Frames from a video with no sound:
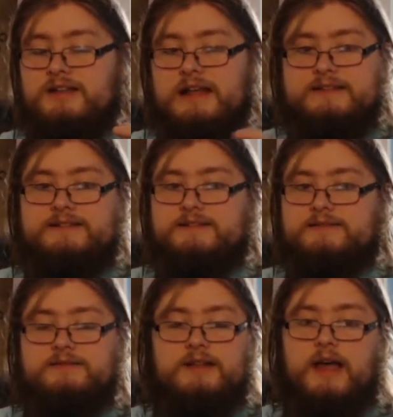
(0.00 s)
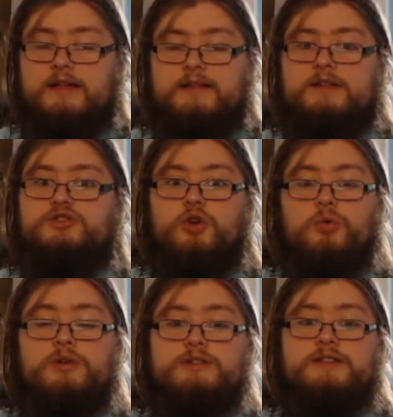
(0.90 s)
it's no
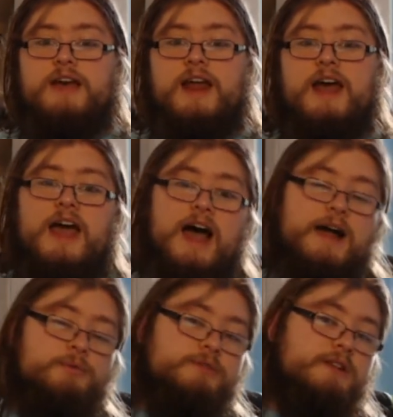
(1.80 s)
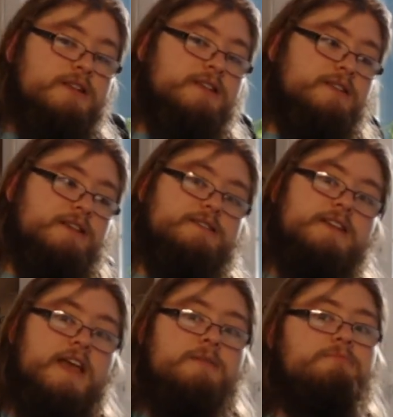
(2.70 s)
worse than that. I would say that this
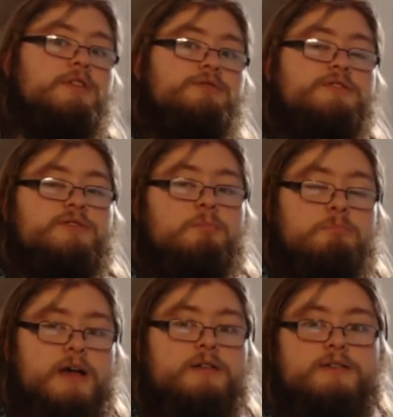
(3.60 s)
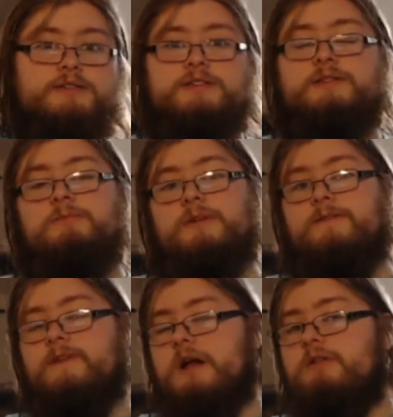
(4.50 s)
game uses a better system than
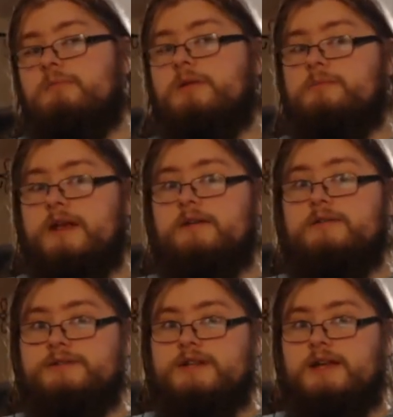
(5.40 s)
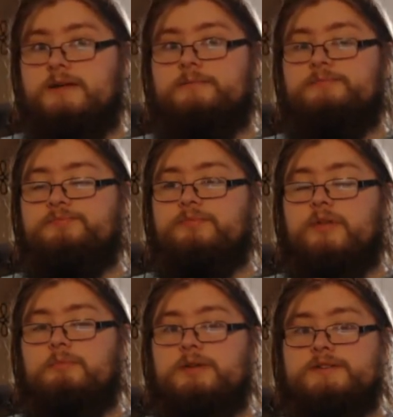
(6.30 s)
Fire Emblem Heroes did.
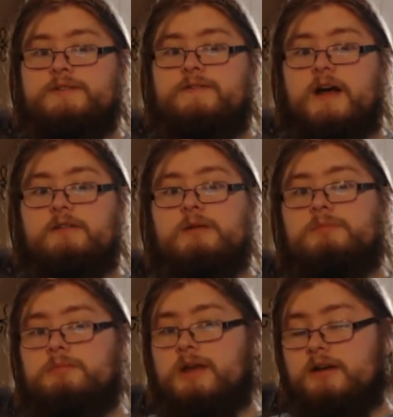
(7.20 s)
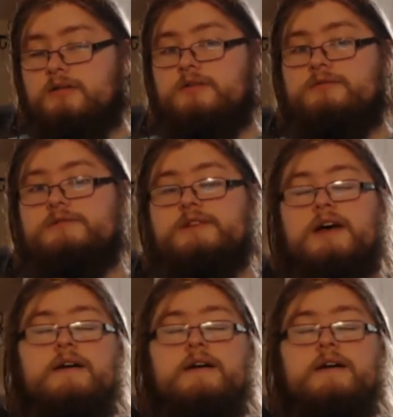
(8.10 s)
Because Fire Emblem Heroes,